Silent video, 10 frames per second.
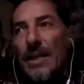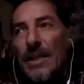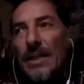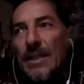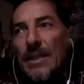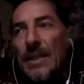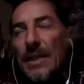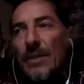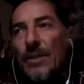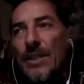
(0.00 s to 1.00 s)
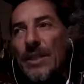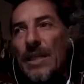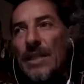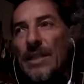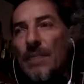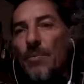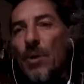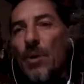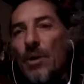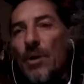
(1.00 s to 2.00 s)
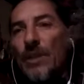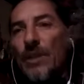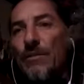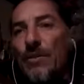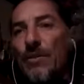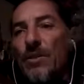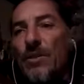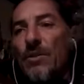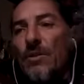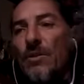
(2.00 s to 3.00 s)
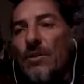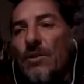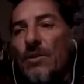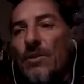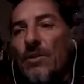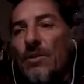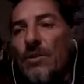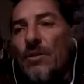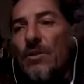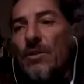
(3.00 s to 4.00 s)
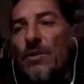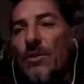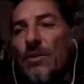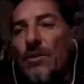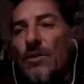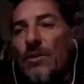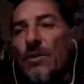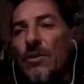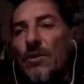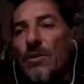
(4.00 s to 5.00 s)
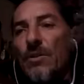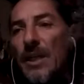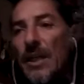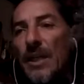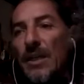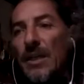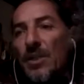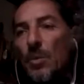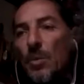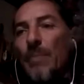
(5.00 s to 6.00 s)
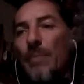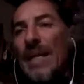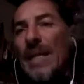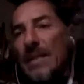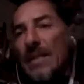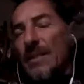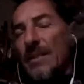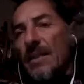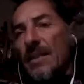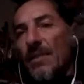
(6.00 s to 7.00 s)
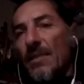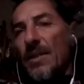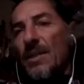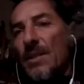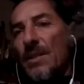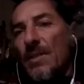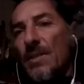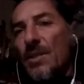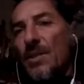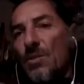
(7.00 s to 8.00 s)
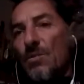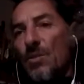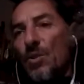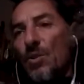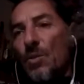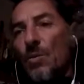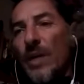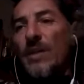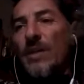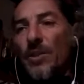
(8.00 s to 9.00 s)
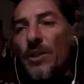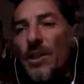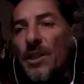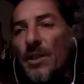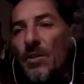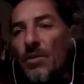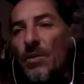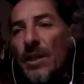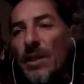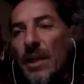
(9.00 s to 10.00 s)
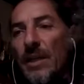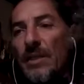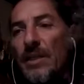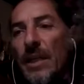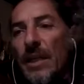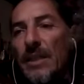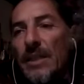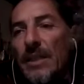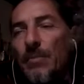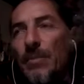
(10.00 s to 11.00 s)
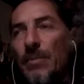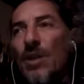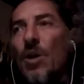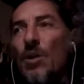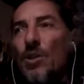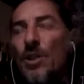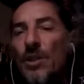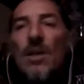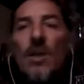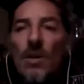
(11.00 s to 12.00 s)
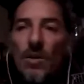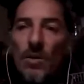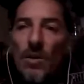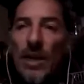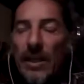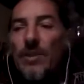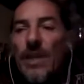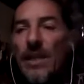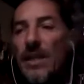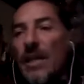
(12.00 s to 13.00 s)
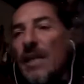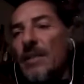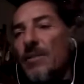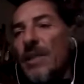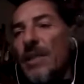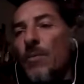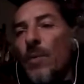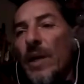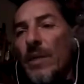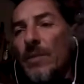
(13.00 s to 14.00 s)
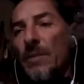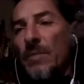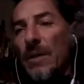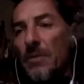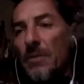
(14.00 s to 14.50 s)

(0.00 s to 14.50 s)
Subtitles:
there is a point for also the mastermind to learn to balance these two energies in you, and be conscious, or like you said, Astrid, aware about